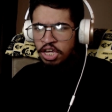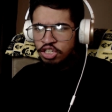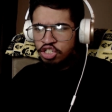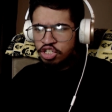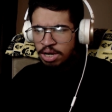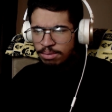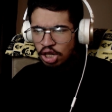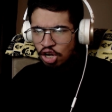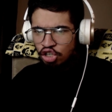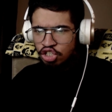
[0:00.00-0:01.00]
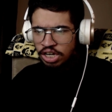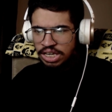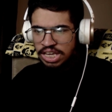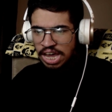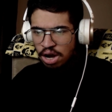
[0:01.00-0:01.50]
similar
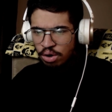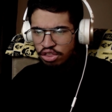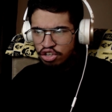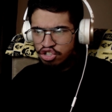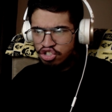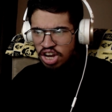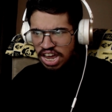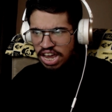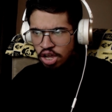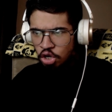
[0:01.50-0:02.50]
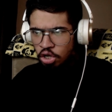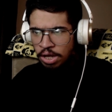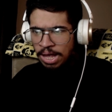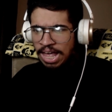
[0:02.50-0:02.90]
to Gary the Snail,